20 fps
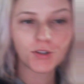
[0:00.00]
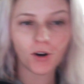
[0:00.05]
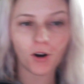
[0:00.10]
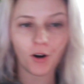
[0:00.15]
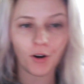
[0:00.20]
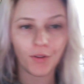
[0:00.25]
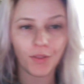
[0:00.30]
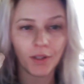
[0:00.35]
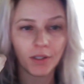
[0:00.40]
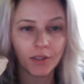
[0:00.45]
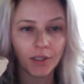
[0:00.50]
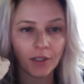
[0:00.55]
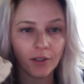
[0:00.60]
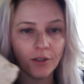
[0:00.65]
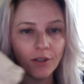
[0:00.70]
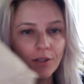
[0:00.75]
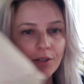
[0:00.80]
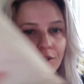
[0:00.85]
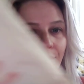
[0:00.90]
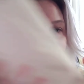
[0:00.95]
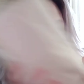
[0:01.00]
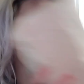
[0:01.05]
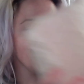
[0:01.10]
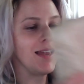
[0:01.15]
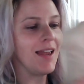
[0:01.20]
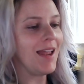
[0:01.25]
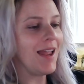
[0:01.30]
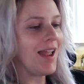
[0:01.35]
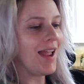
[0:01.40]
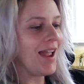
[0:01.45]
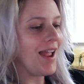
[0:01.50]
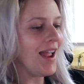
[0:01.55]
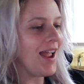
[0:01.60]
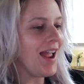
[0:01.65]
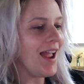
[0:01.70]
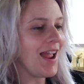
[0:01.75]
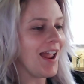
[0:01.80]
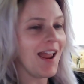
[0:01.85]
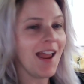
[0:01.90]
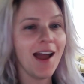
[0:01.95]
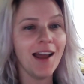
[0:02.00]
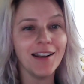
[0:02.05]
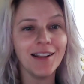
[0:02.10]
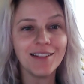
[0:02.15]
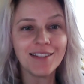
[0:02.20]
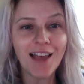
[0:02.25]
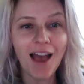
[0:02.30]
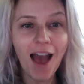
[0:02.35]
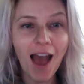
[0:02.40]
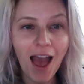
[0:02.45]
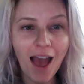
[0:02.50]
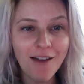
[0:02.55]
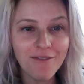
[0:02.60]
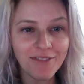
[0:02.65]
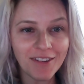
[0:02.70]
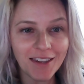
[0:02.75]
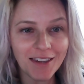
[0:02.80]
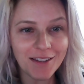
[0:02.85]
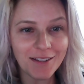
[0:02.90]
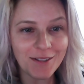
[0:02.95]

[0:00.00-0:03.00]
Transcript: are the littles, and it's heavy,